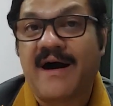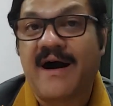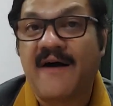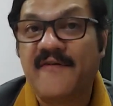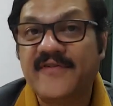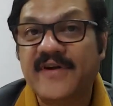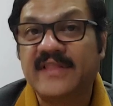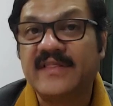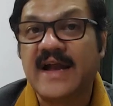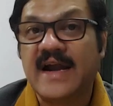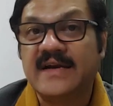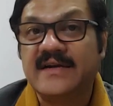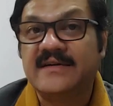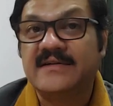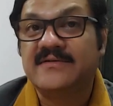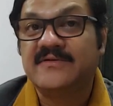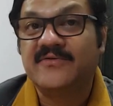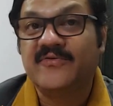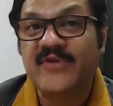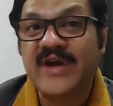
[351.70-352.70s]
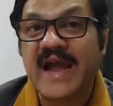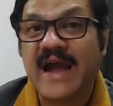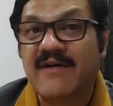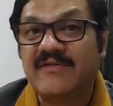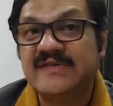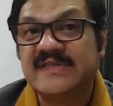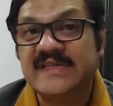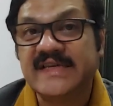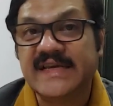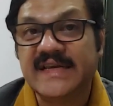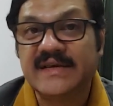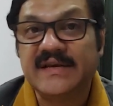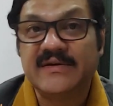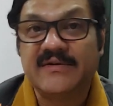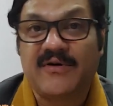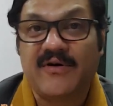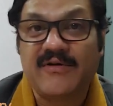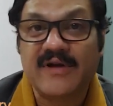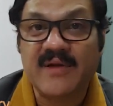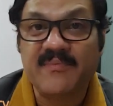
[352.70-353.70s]
After that, we have seen
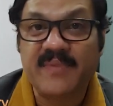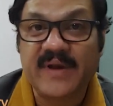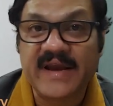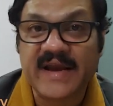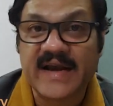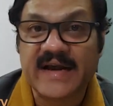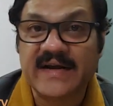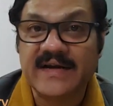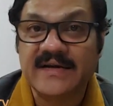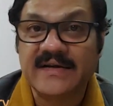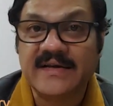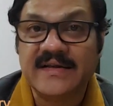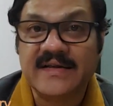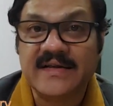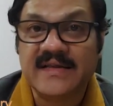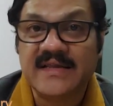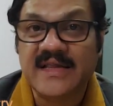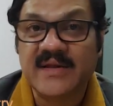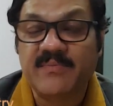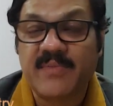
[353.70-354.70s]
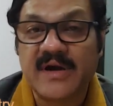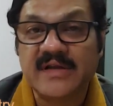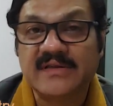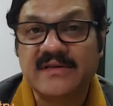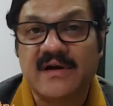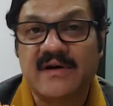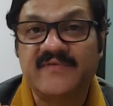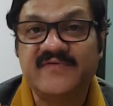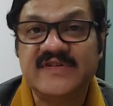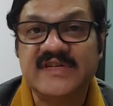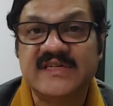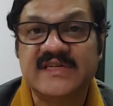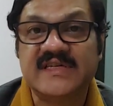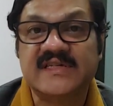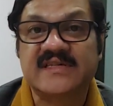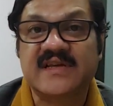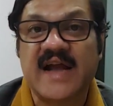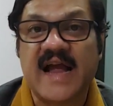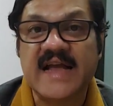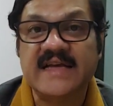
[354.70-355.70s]
over a period the birth of
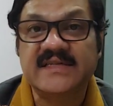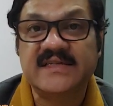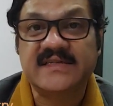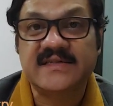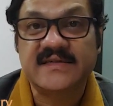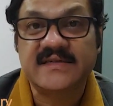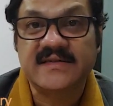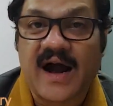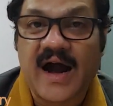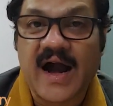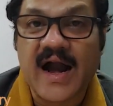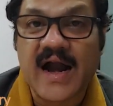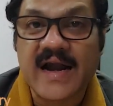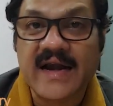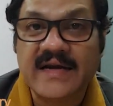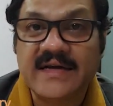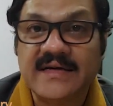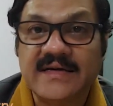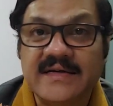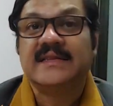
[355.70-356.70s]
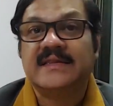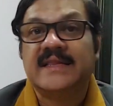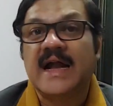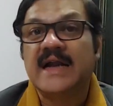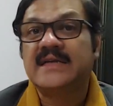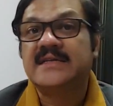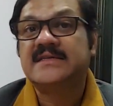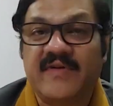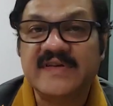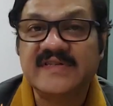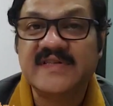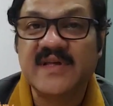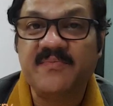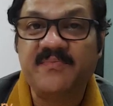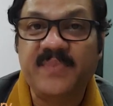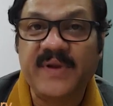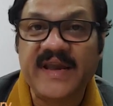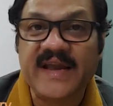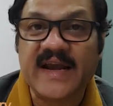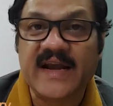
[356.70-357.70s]
Jesus Christ, and that was
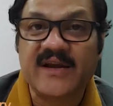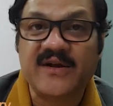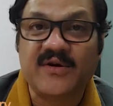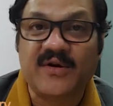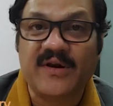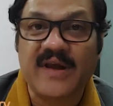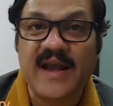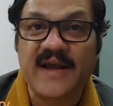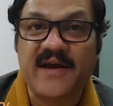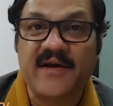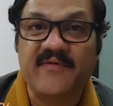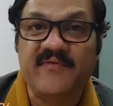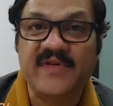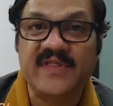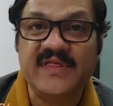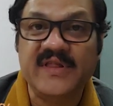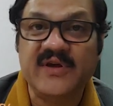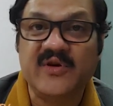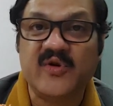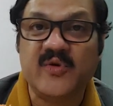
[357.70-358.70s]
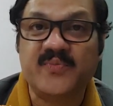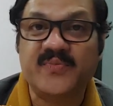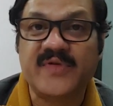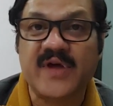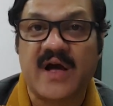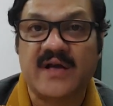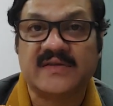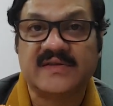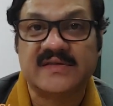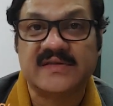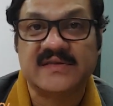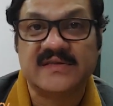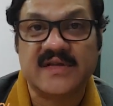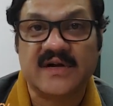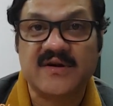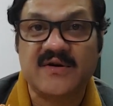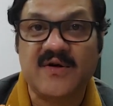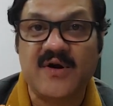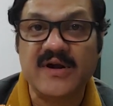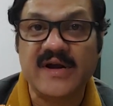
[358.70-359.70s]
the period correlated with the Guptas,
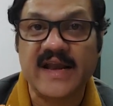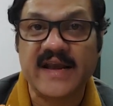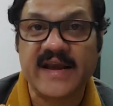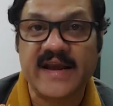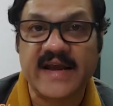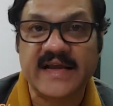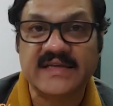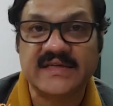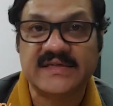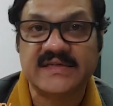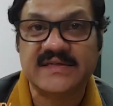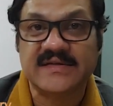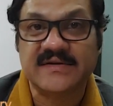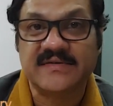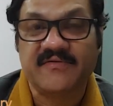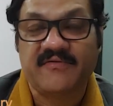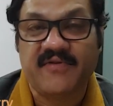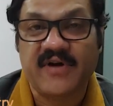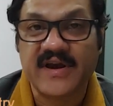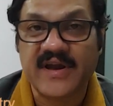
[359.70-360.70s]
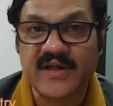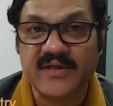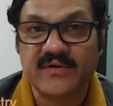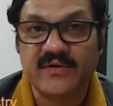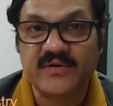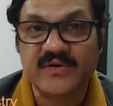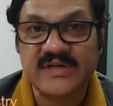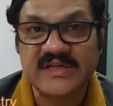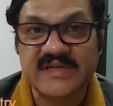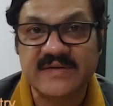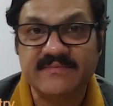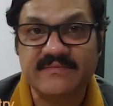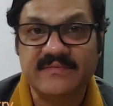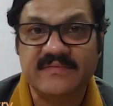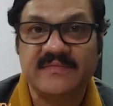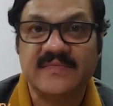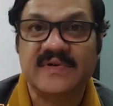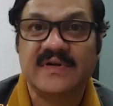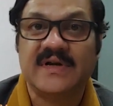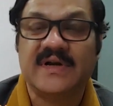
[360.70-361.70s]
the golden age for Hinduism,
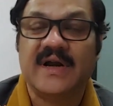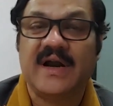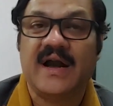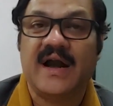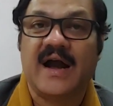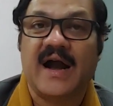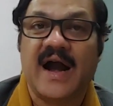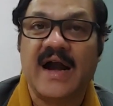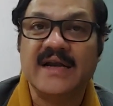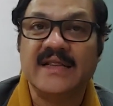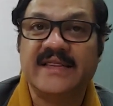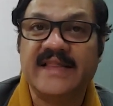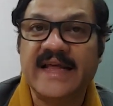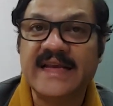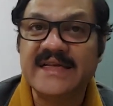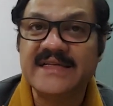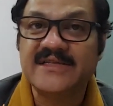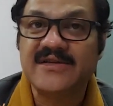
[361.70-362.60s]
and then